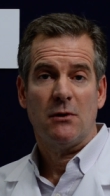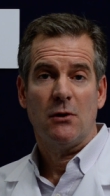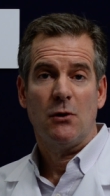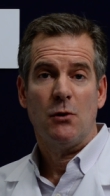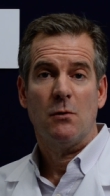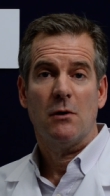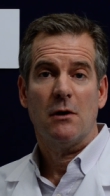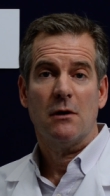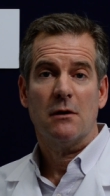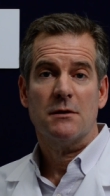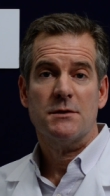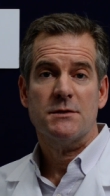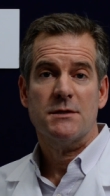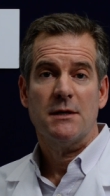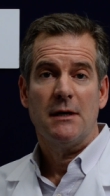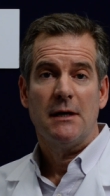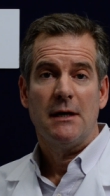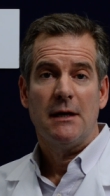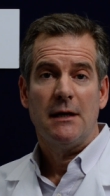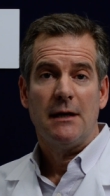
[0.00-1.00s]
ORs,
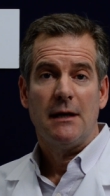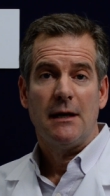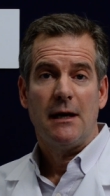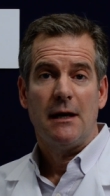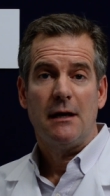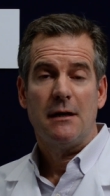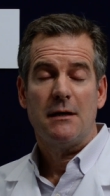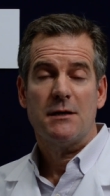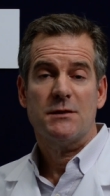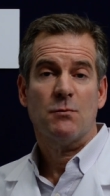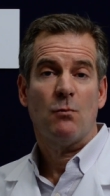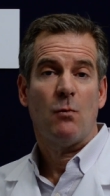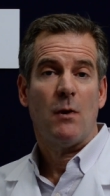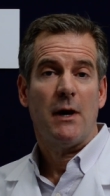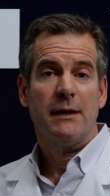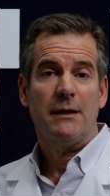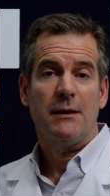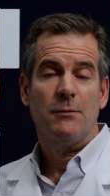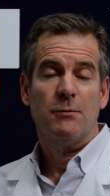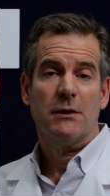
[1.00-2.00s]
and it is
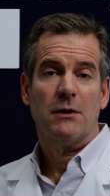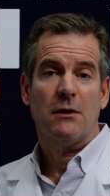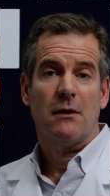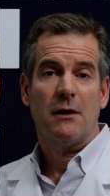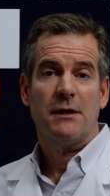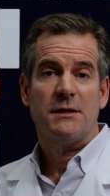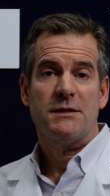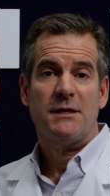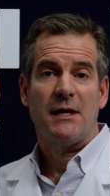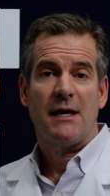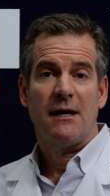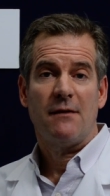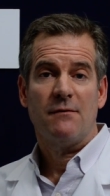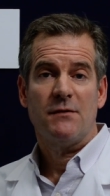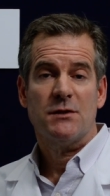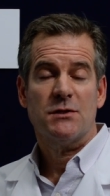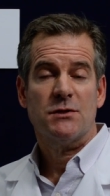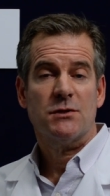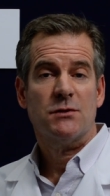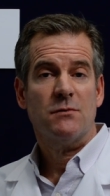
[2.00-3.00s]
widely regarded to have
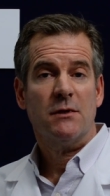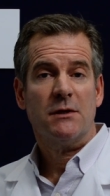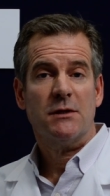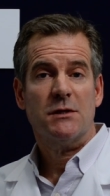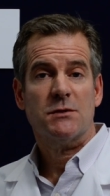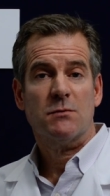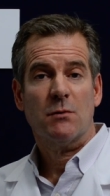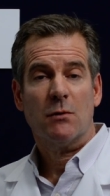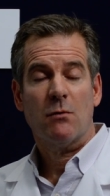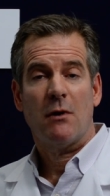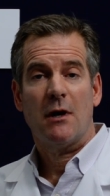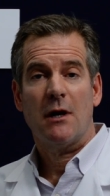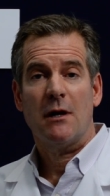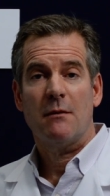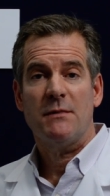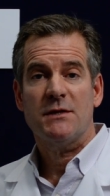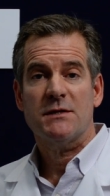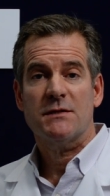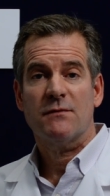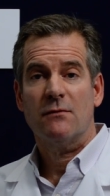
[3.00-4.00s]
the strictest
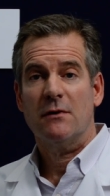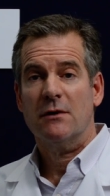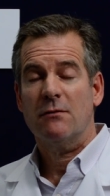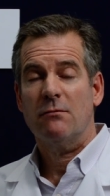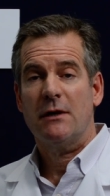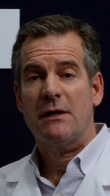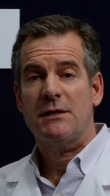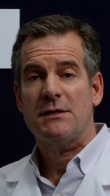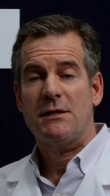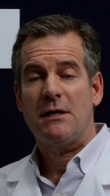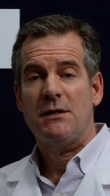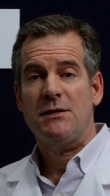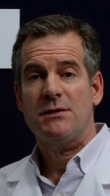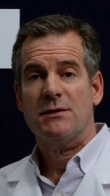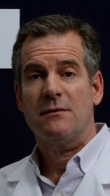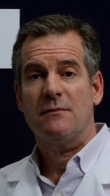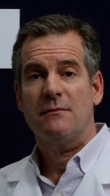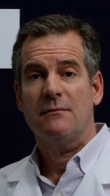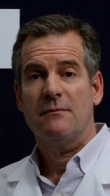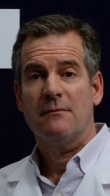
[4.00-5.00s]
requirements for
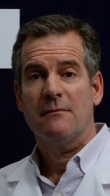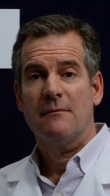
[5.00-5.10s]
accreditation.